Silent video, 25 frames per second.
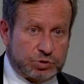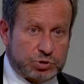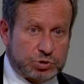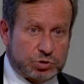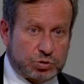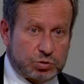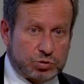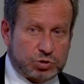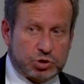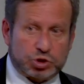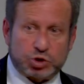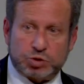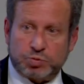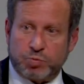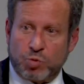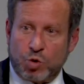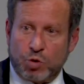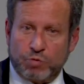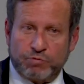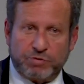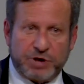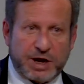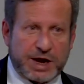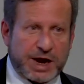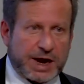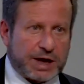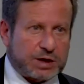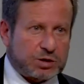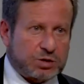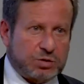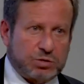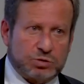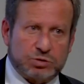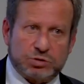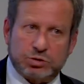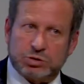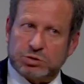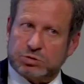of research. Small
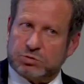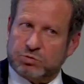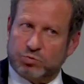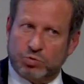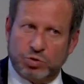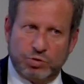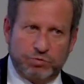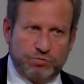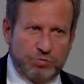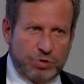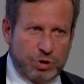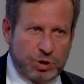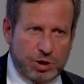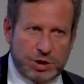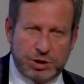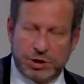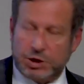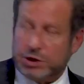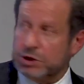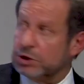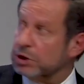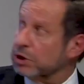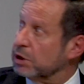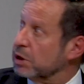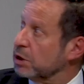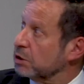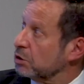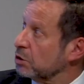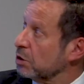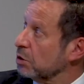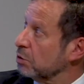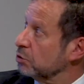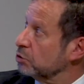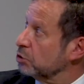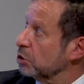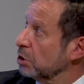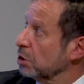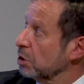reactors, we really need to get
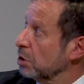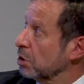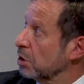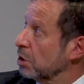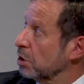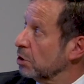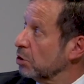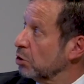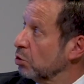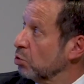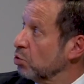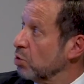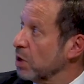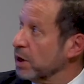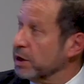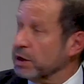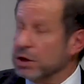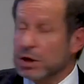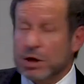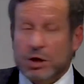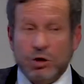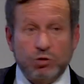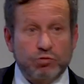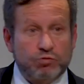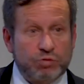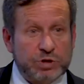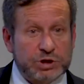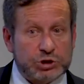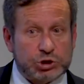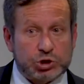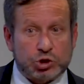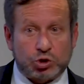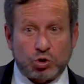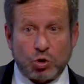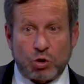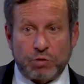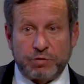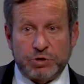those underway.
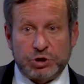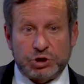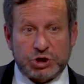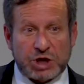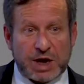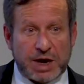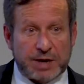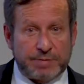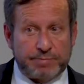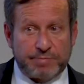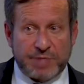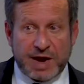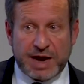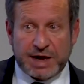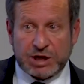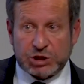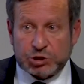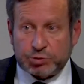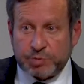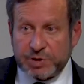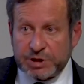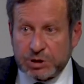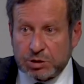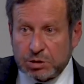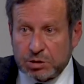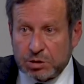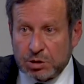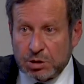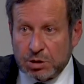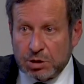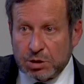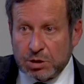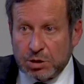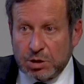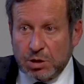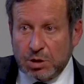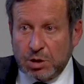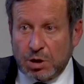Grid storage and management,
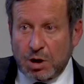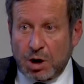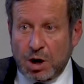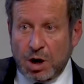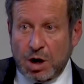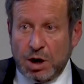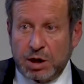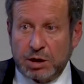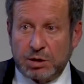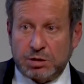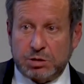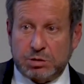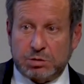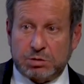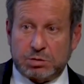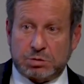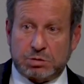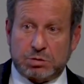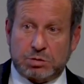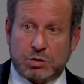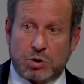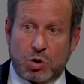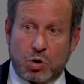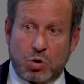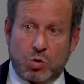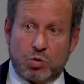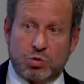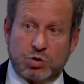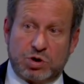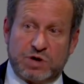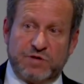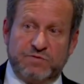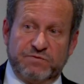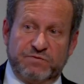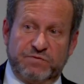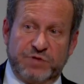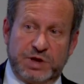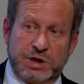I
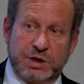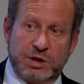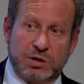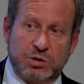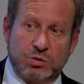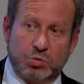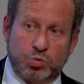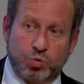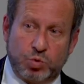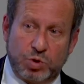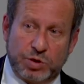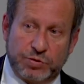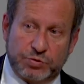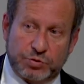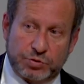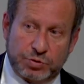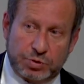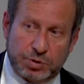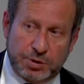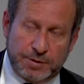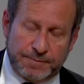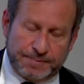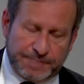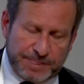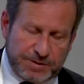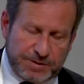co-convened with